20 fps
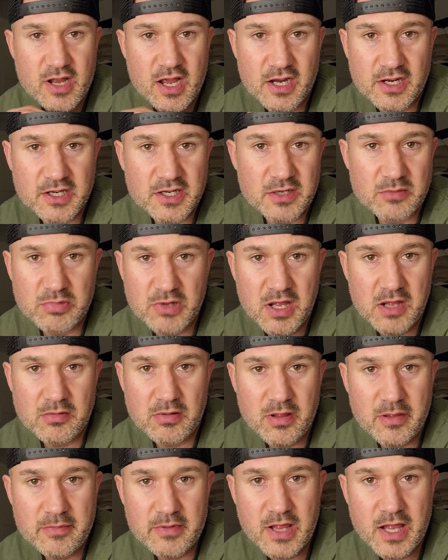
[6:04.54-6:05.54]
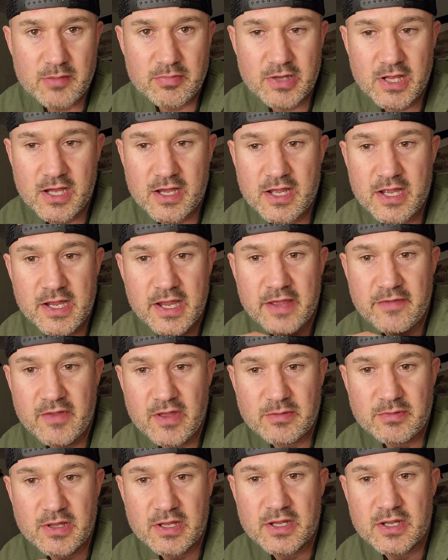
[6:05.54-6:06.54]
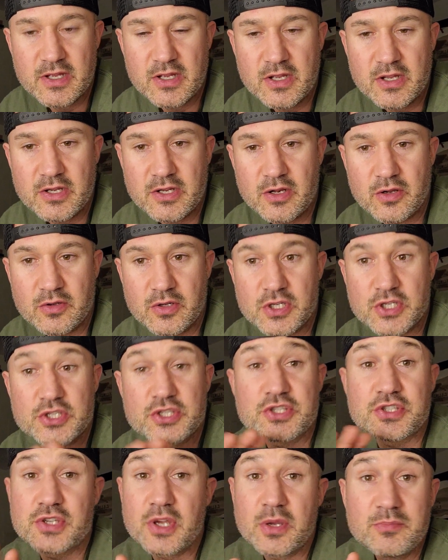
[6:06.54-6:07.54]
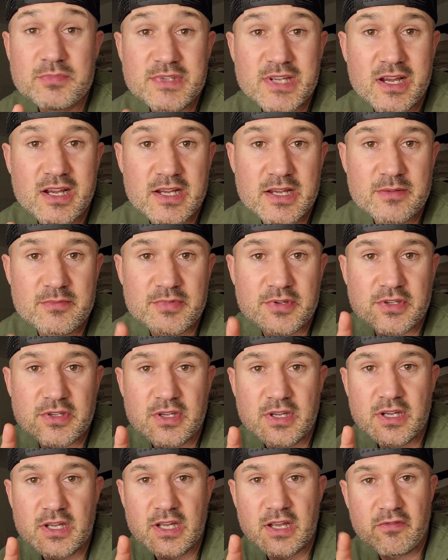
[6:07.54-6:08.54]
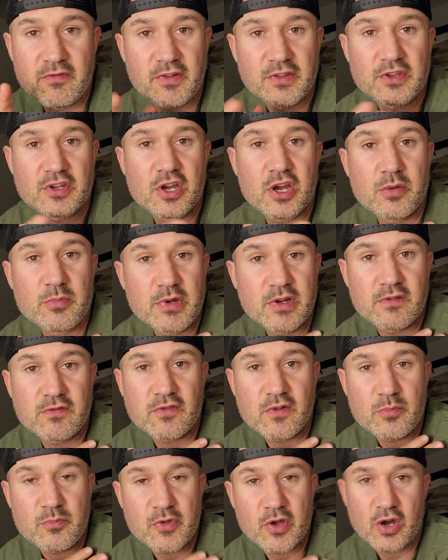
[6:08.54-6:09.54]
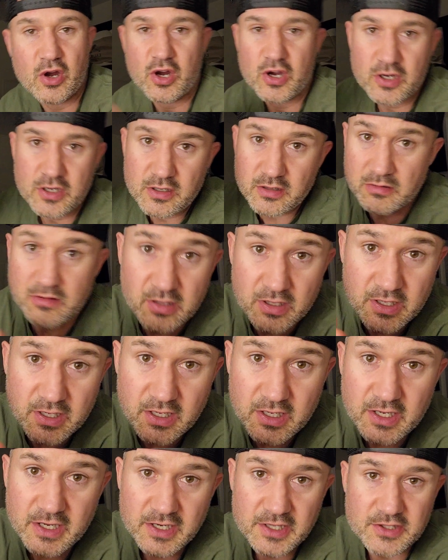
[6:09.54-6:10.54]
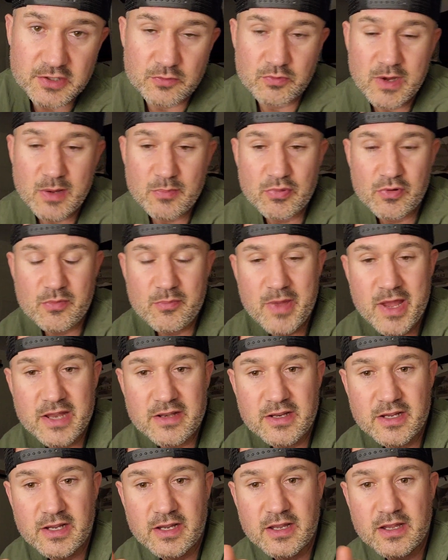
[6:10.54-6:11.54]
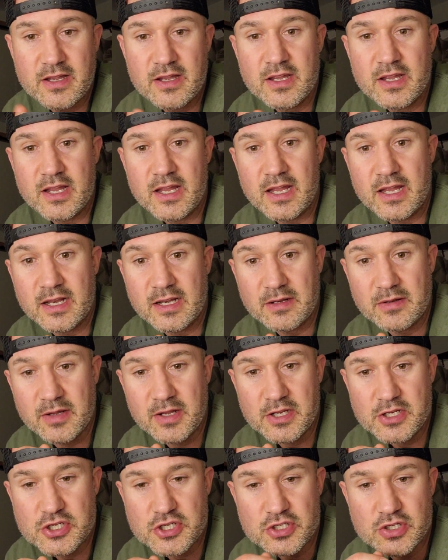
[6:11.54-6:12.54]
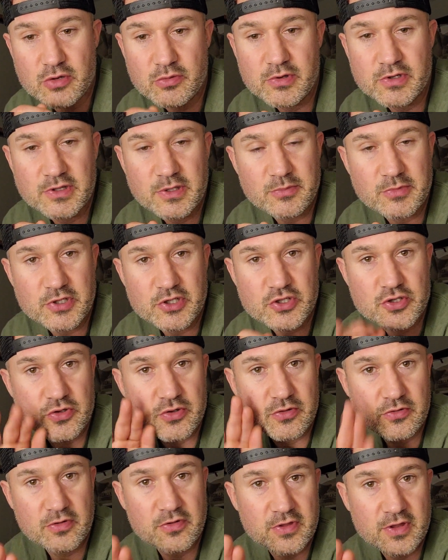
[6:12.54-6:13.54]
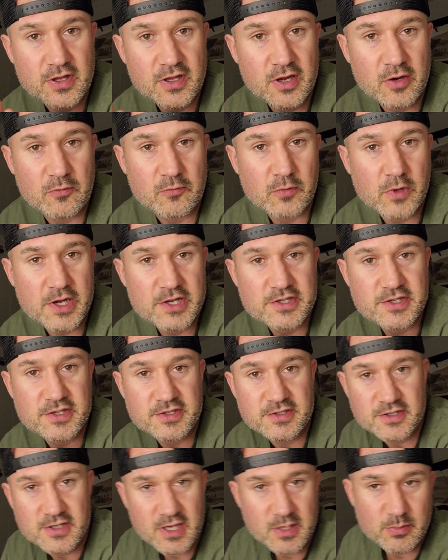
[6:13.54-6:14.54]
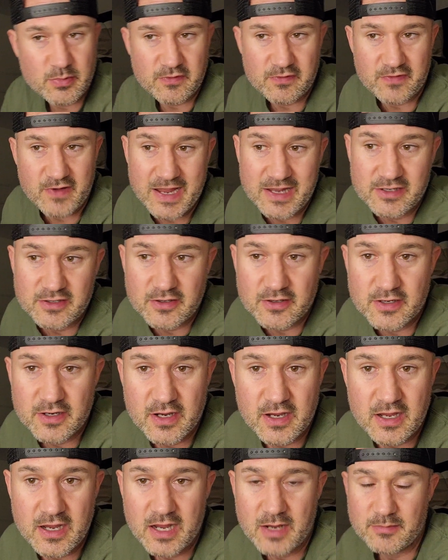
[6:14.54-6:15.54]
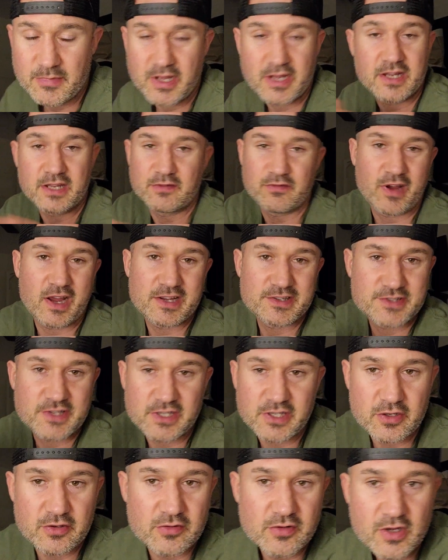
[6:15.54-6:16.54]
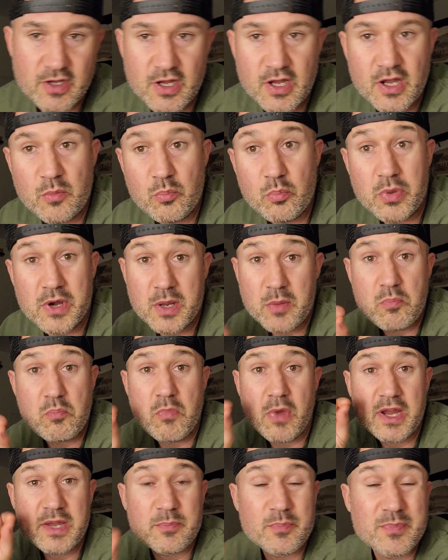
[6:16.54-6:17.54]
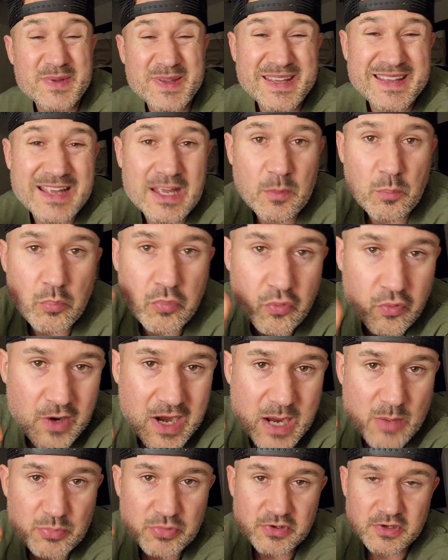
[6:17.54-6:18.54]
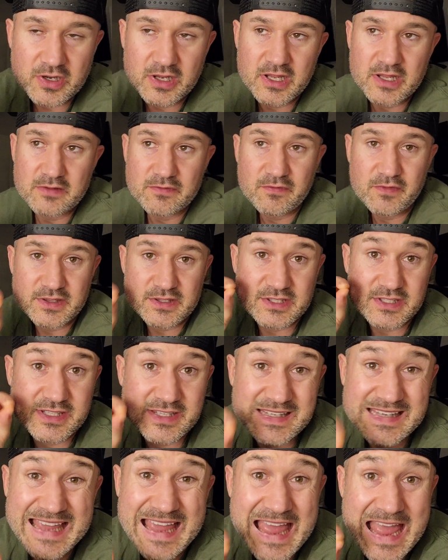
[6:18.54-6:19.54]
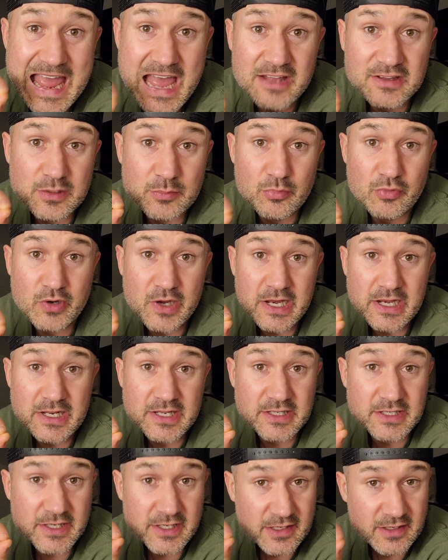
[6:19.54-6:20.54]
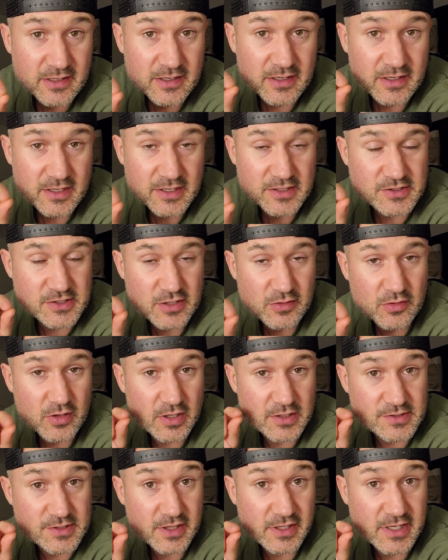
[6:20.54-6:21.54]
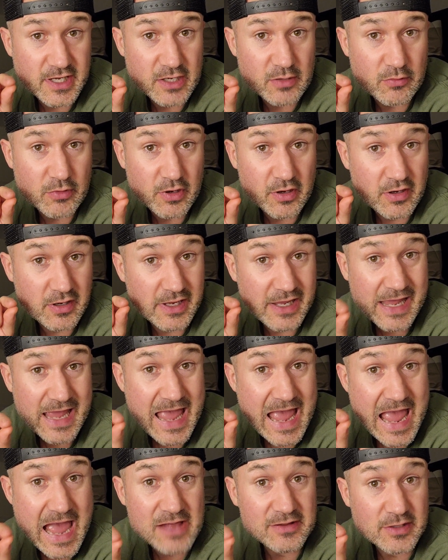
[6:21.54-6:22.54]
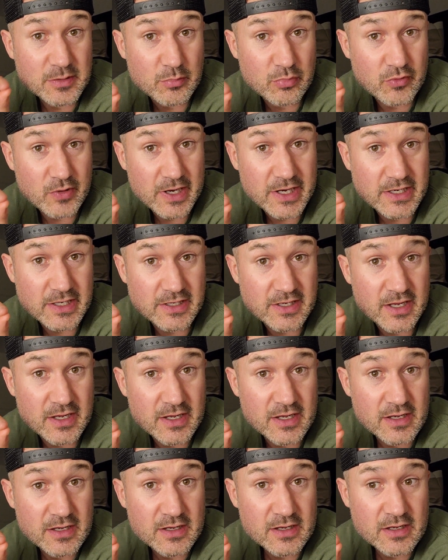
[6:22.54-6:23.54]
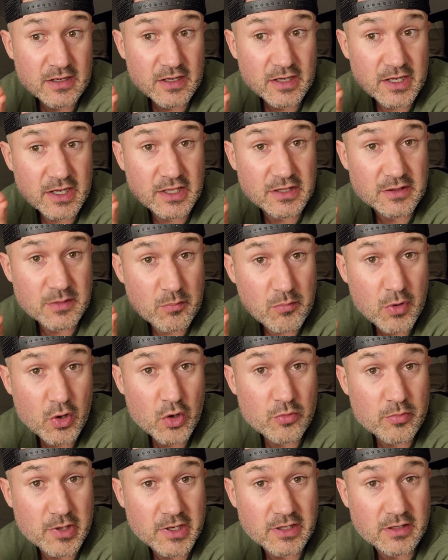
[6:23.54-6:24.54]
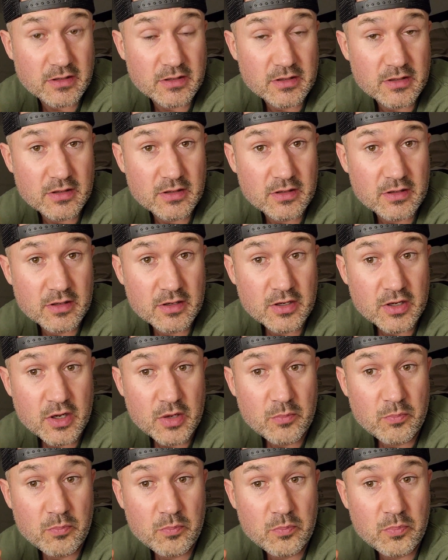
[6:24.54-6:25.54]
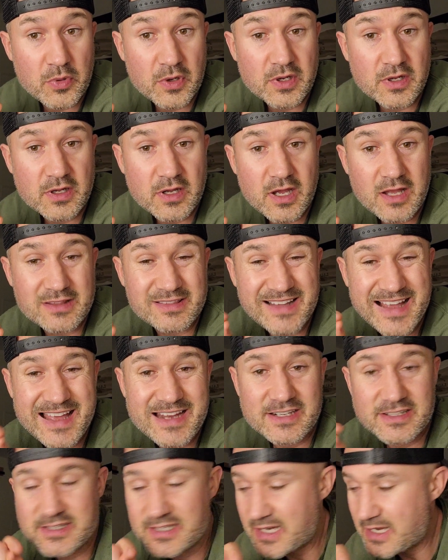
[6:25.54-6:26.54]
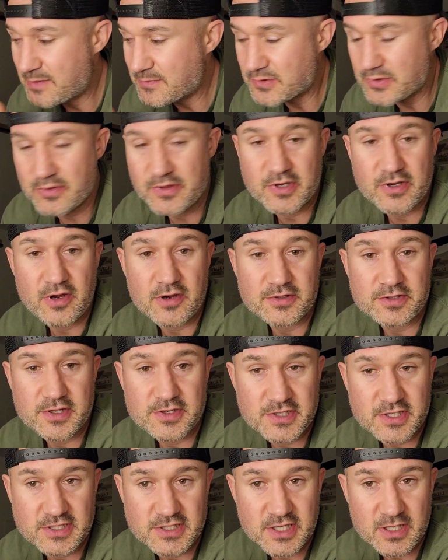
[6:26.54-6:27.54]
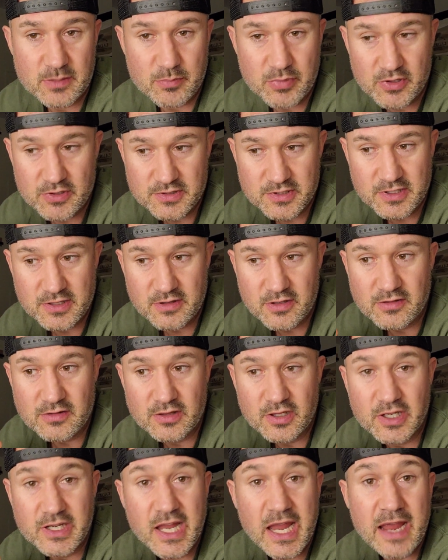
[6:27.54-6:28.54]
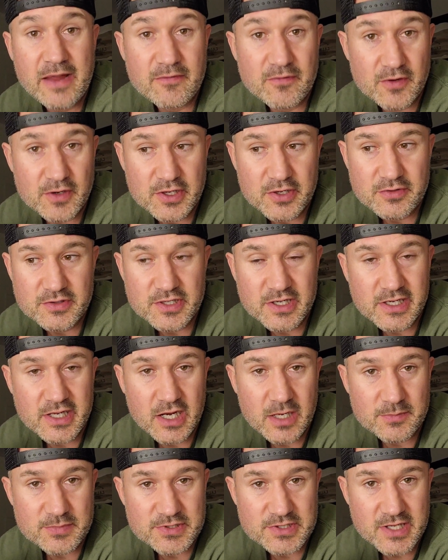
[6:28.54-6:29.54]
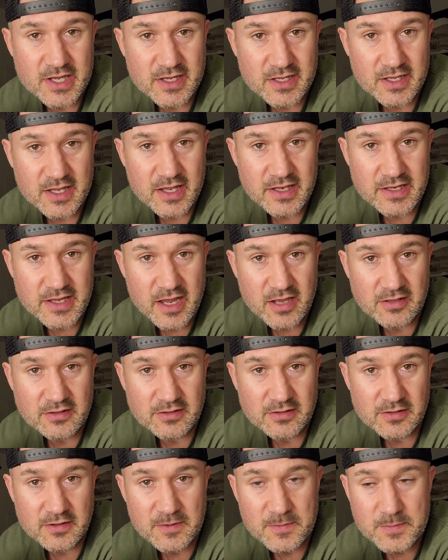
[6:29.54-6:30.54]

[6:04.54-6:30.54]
not going to blah, blah, blah, blah, and then, sometimes if it's coming from the heart and it's reprimanding and showing them the truth, a righteous type of anger, I'm not advising you, but it might be proper if it's calibrated, is the key word, calibrated in the moment. But a lot of times with a narcissistic person, they're looking for you to get upset and yell